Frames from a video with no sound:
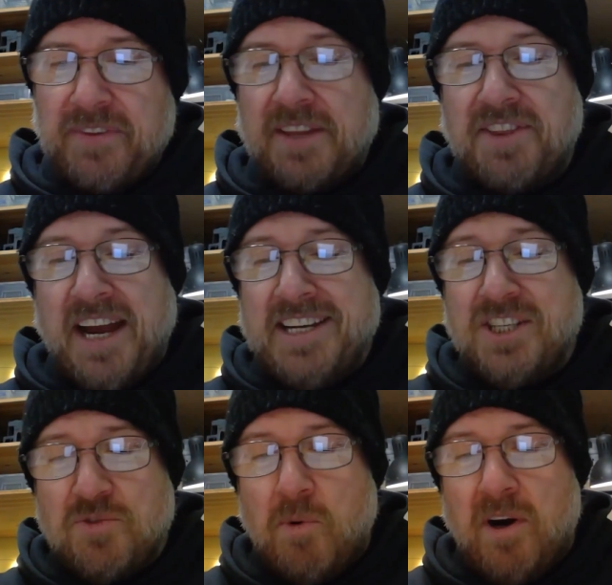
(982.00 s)
they
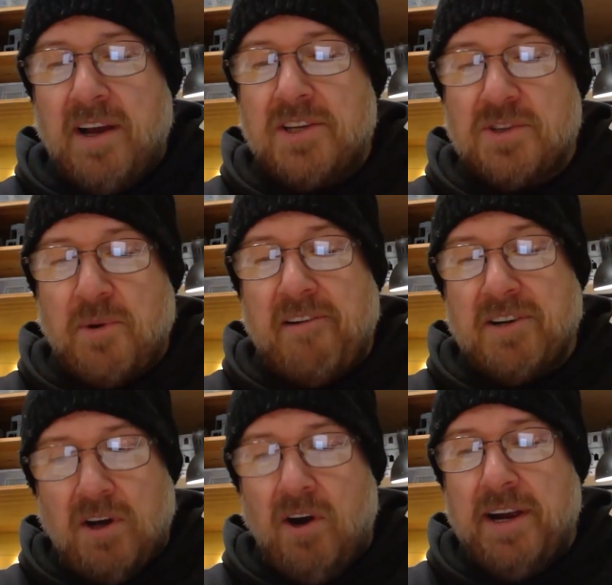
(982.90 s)
swear
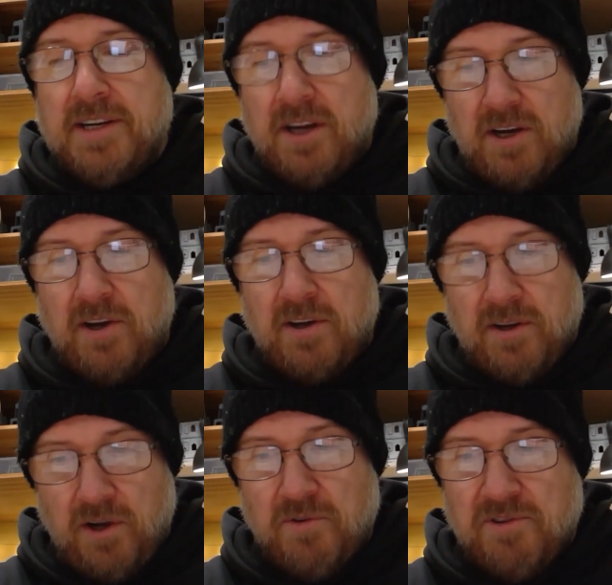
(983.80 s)
an iron
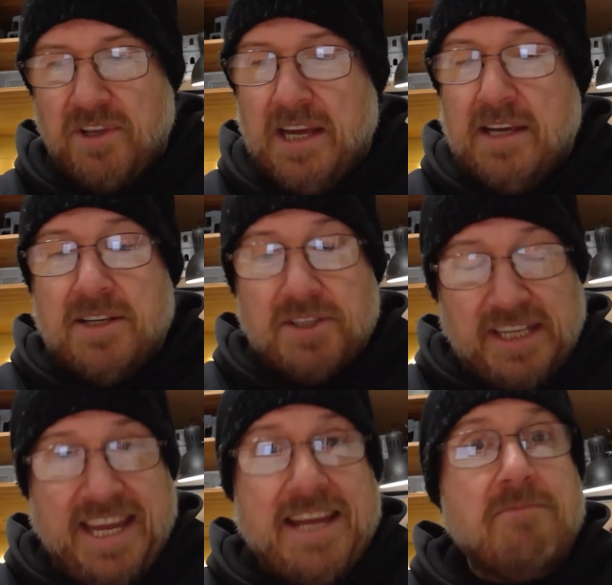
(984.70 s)
oath to
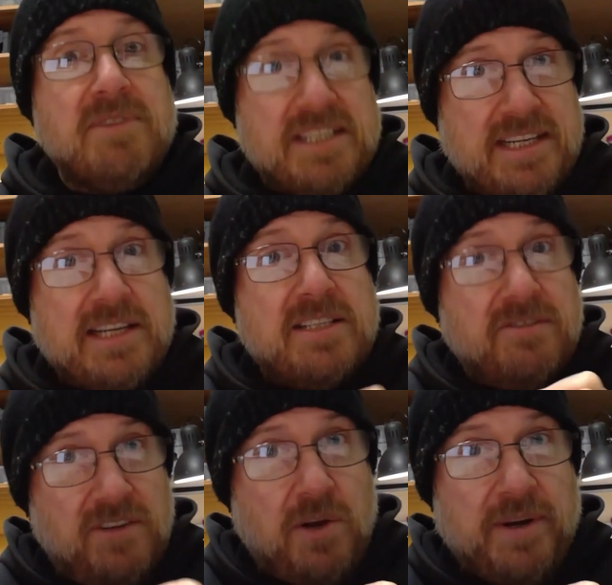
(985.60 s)
keep the data
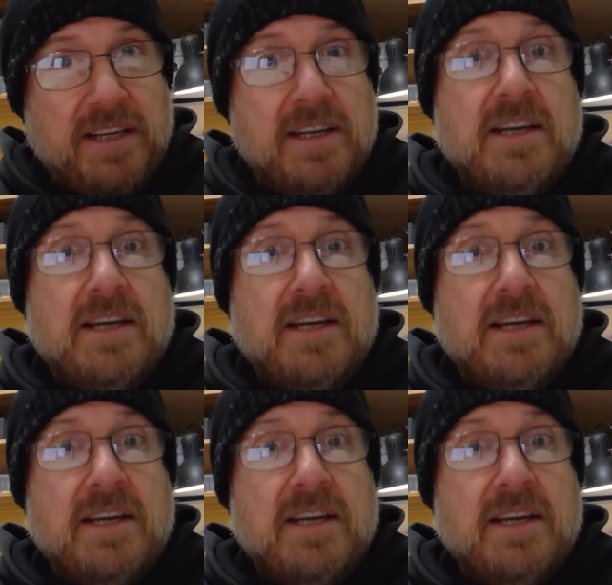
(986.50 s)
flowing.